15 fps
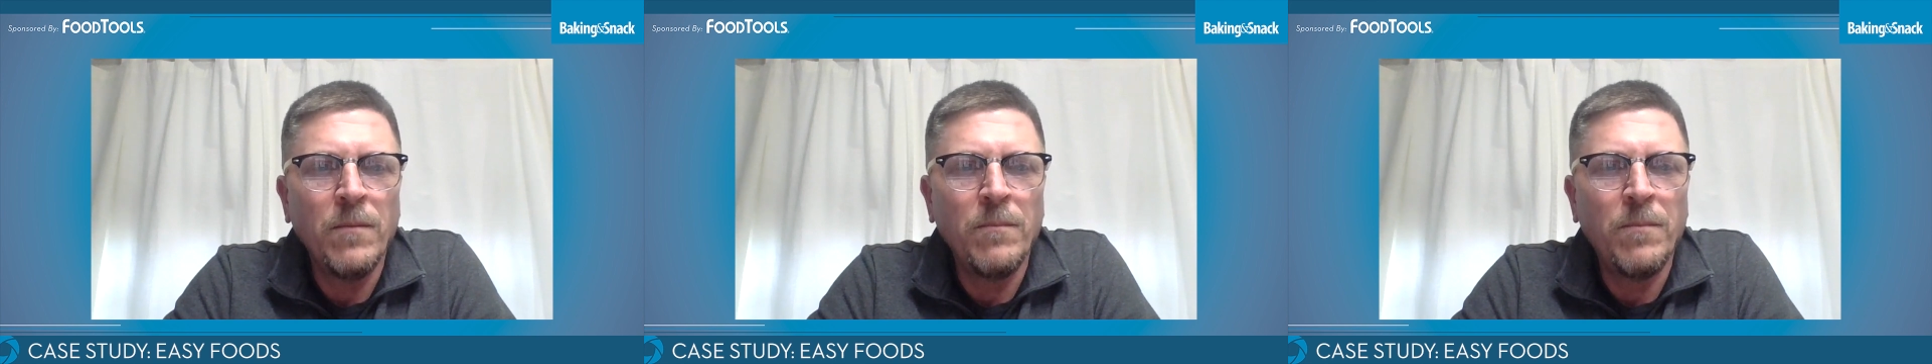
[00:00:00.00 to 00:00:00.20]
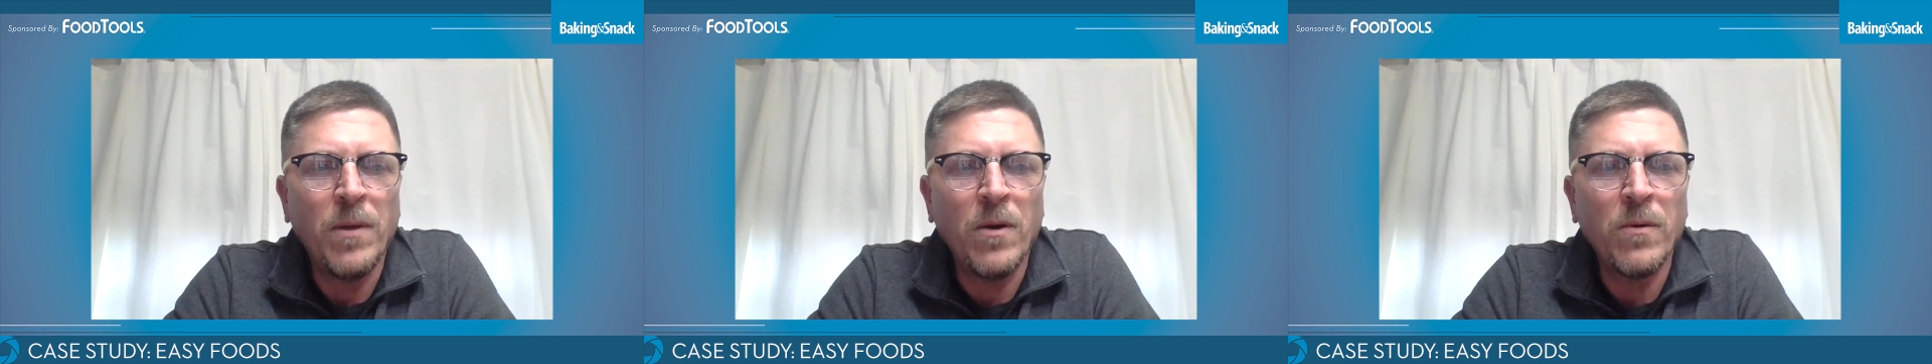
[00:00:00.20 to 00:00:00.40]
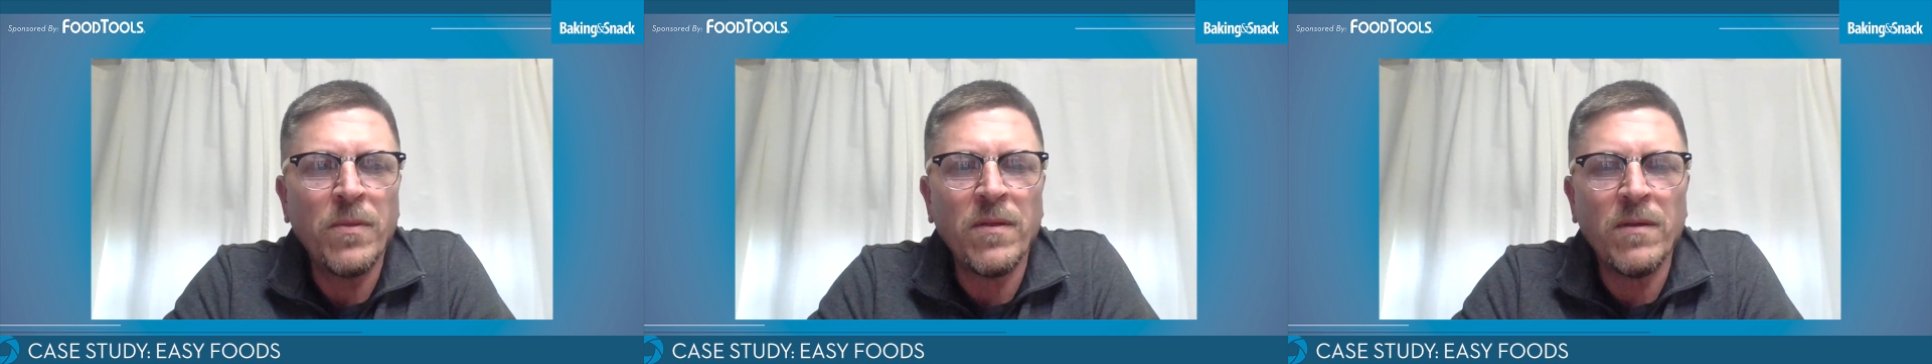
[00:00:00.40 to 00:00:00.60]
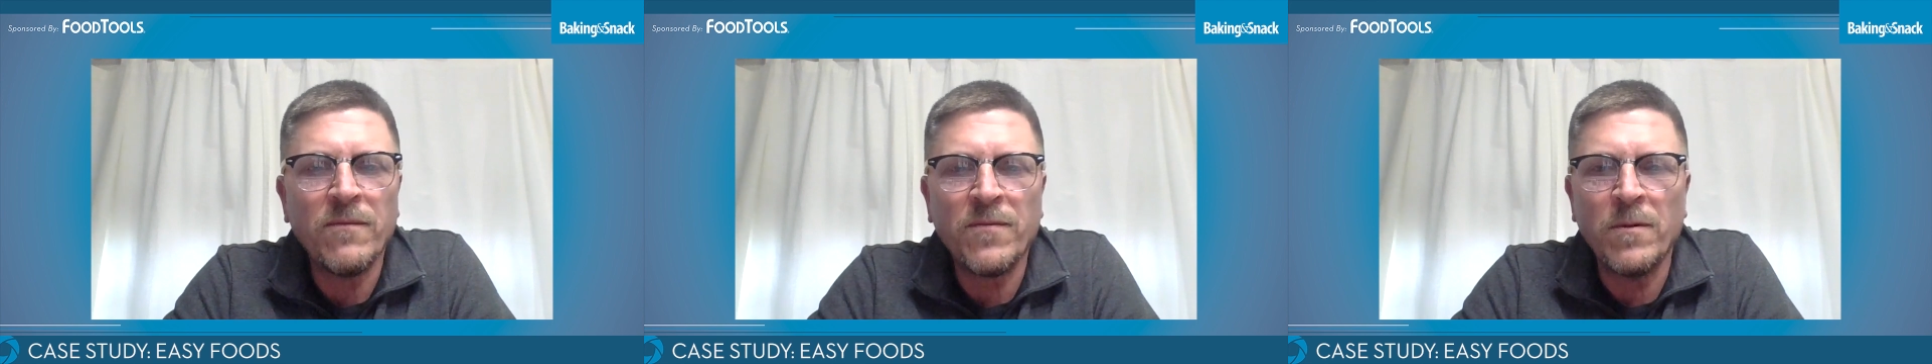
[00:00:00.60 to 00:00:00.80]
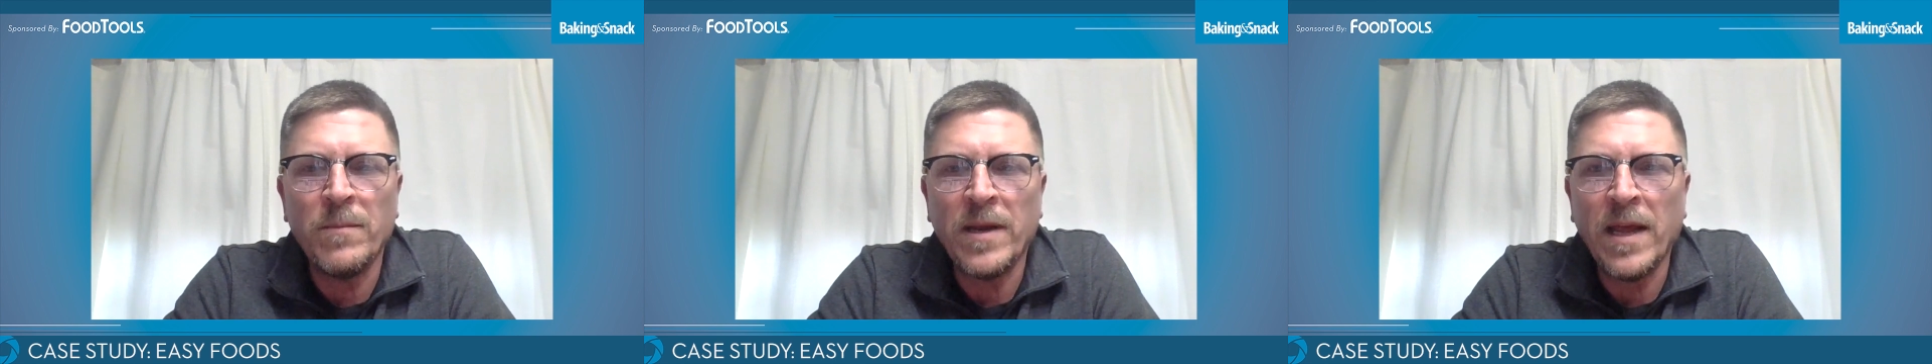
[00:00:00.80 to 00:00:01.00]
both
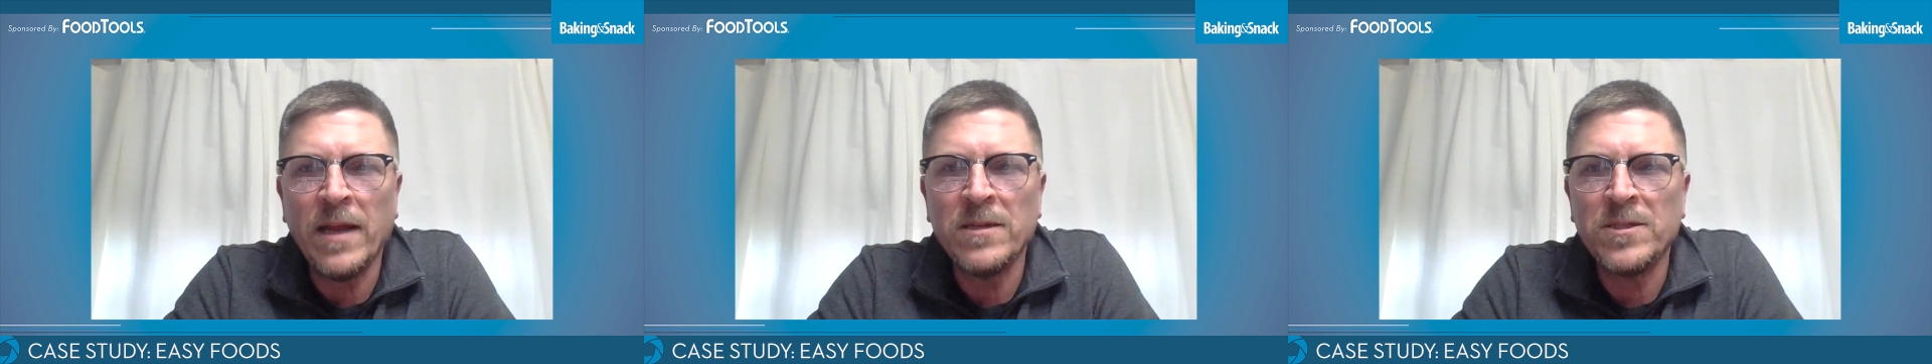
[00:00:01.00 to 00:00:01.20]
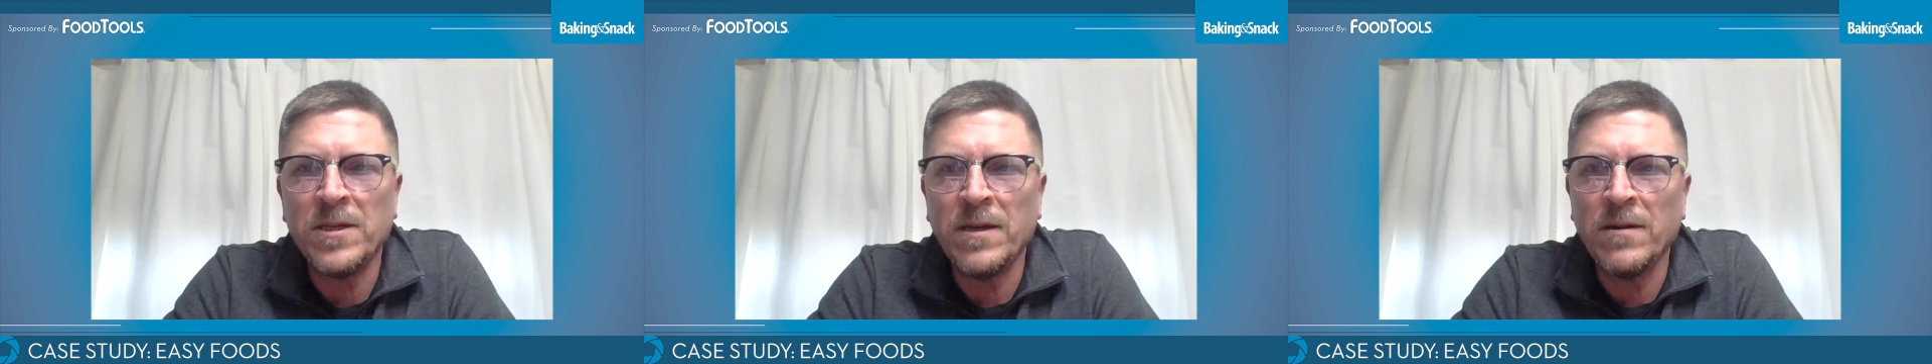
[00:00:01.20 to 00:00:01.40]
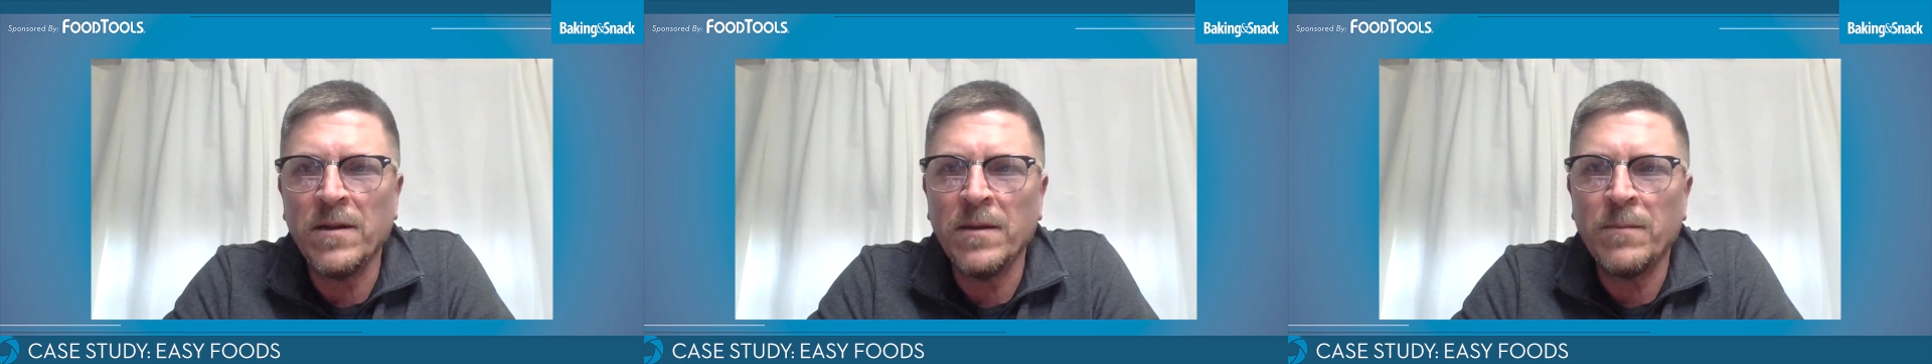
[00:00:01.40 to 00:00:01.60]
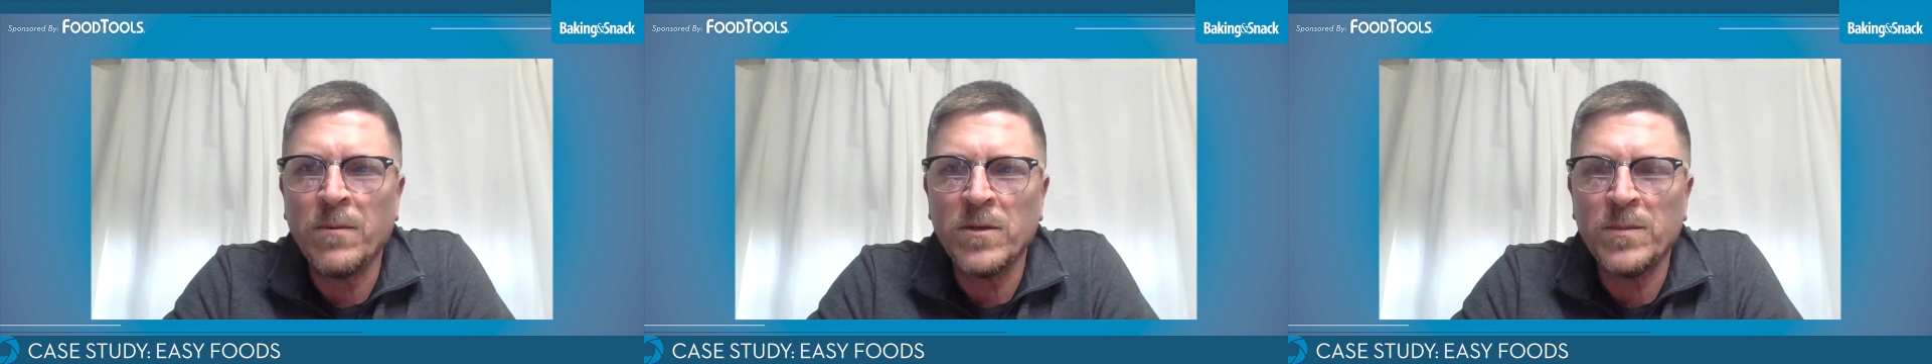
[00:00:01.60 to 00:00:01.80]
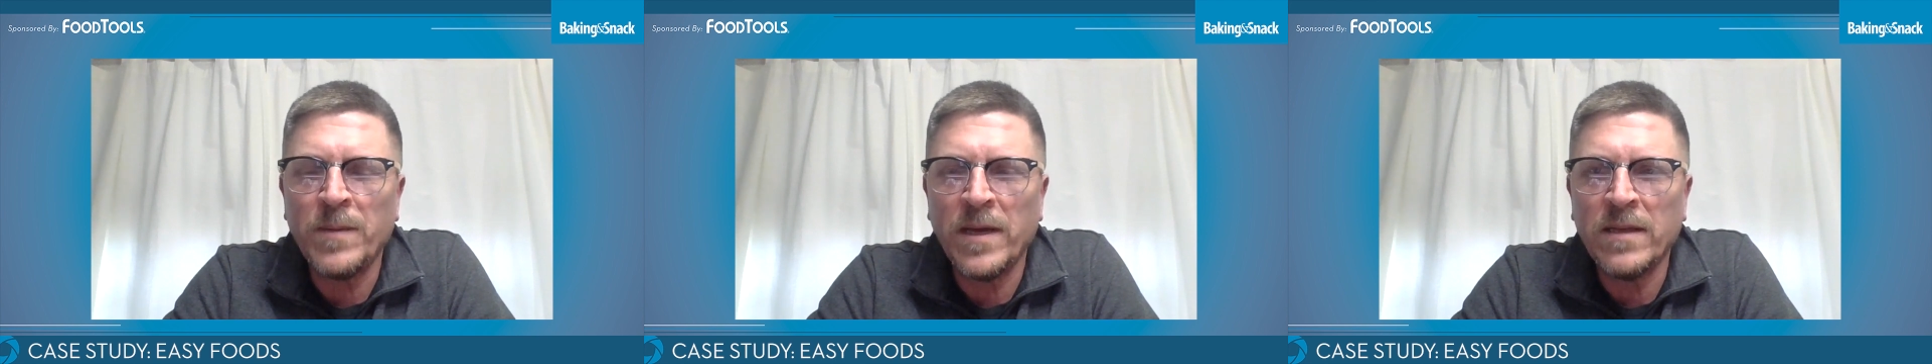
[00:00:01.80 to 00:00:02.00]
from an engineering
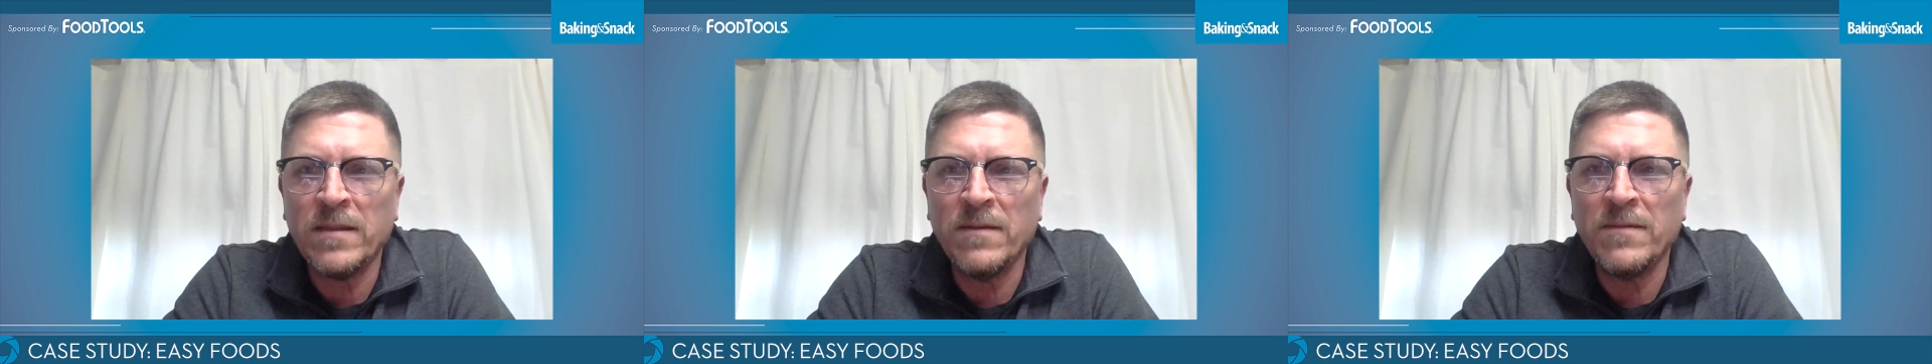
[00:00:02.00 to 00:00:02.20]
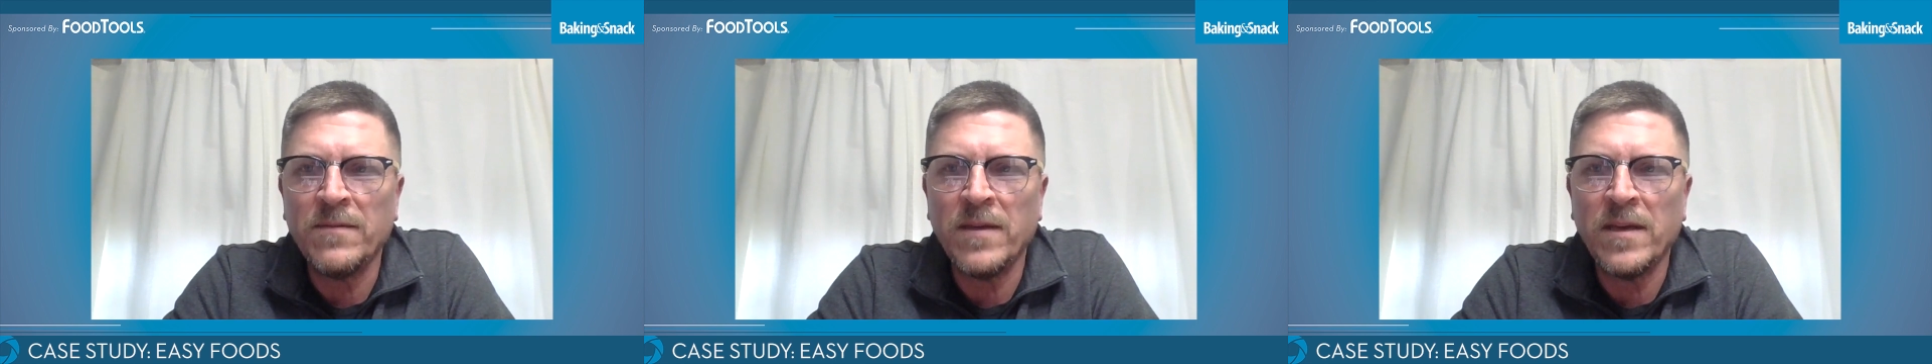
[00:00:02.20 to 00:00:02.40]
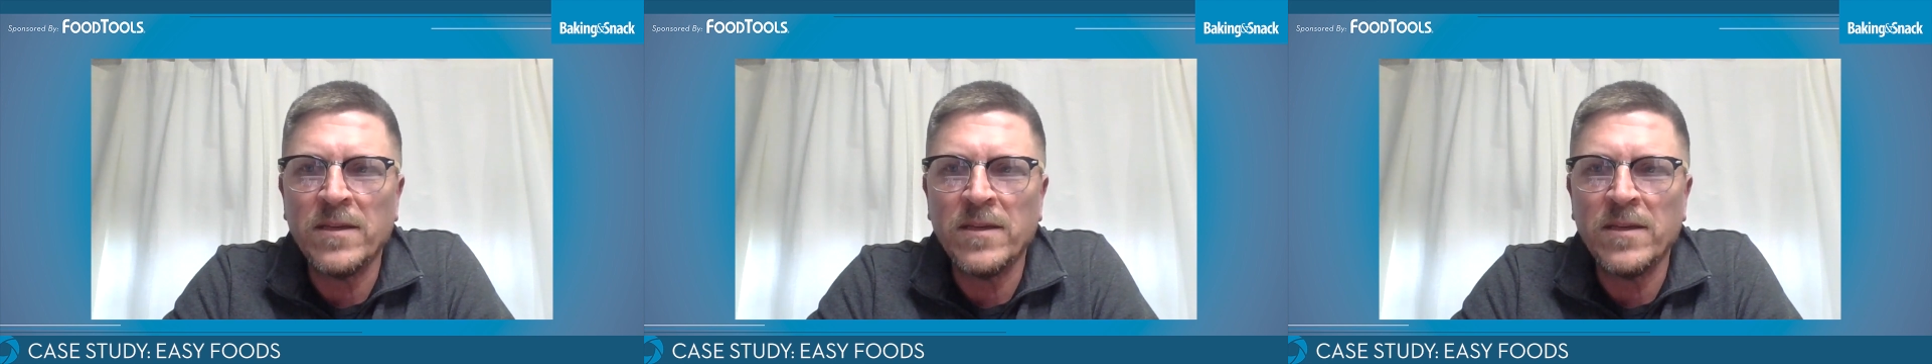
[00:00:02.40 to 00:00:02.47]
perspective